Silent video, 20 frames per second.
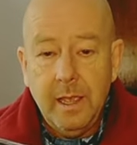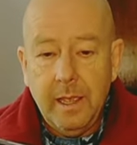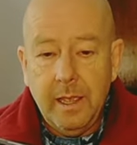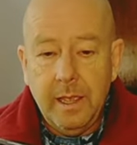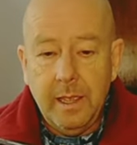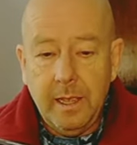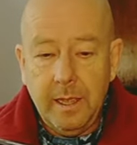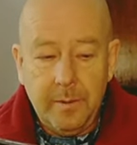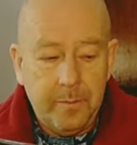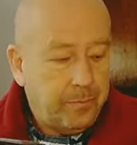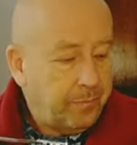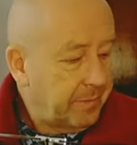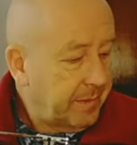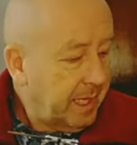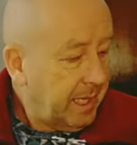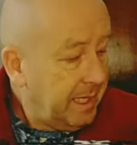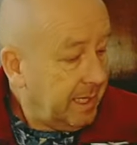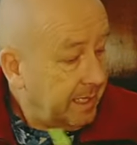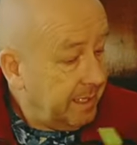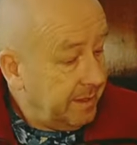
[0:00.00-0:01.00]

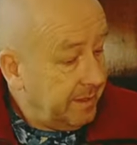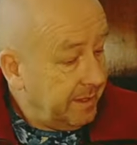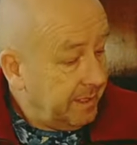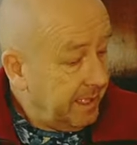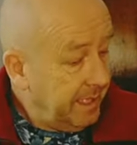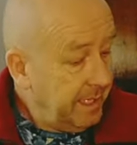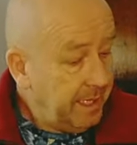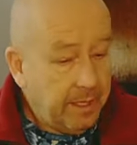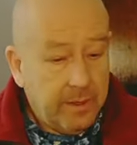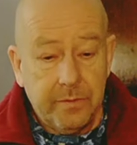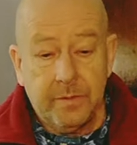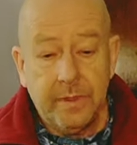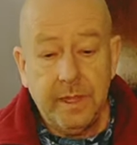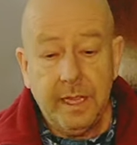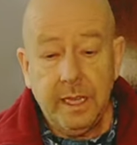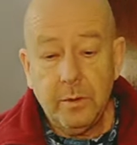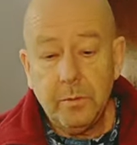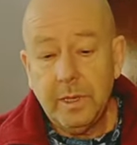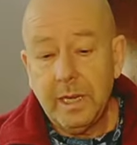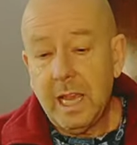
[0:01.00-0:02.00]
The
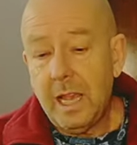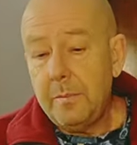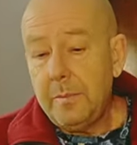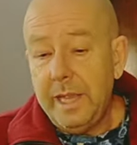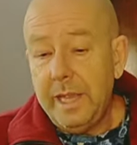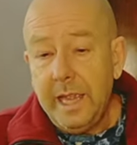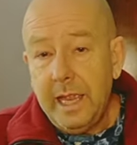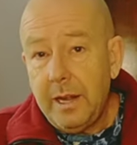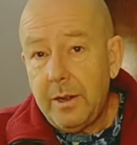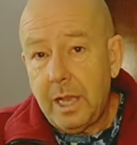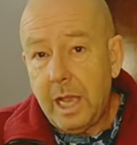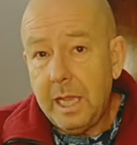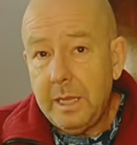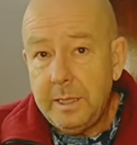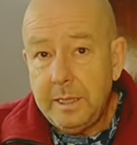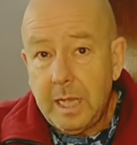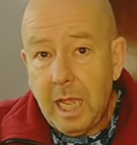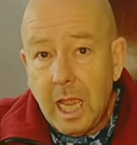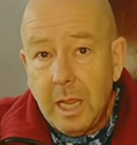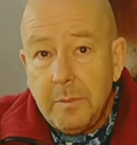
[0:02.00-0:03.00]
thing when
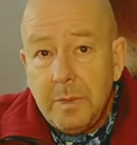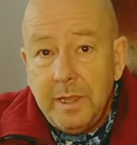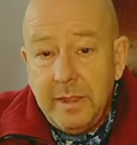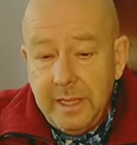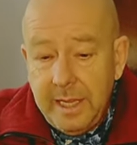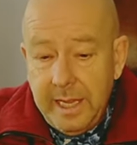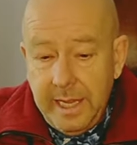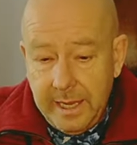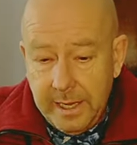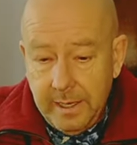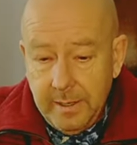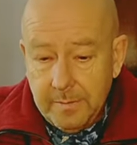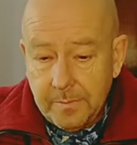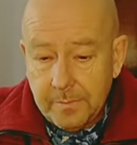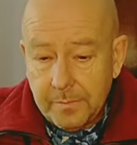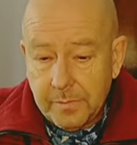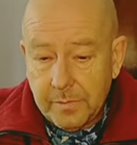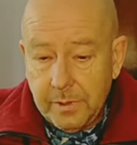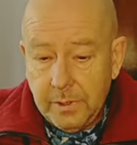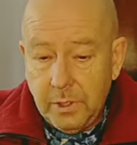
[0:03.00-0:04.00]
I'm in the air,
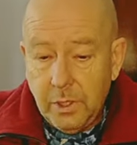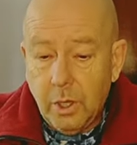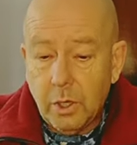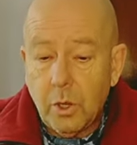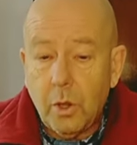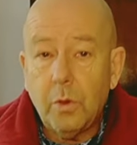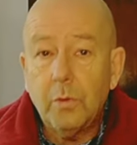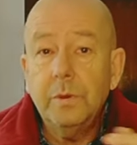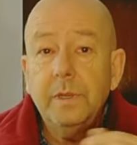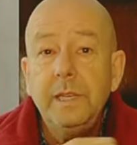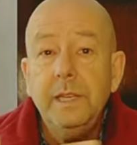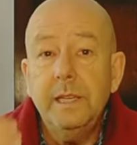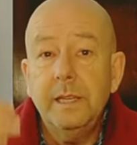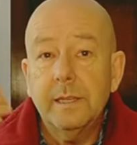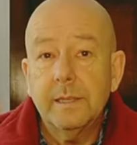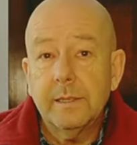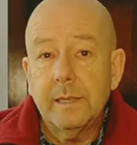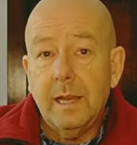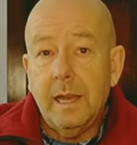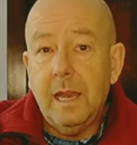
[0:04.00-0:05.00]
not only
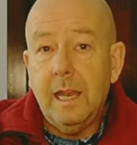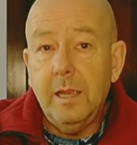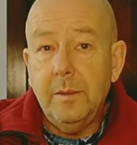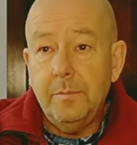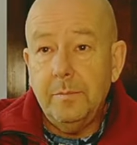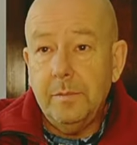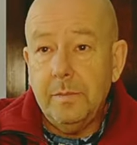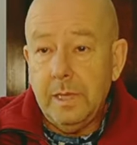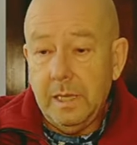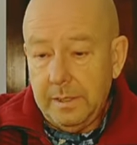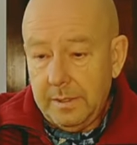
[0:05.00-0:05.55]
I'm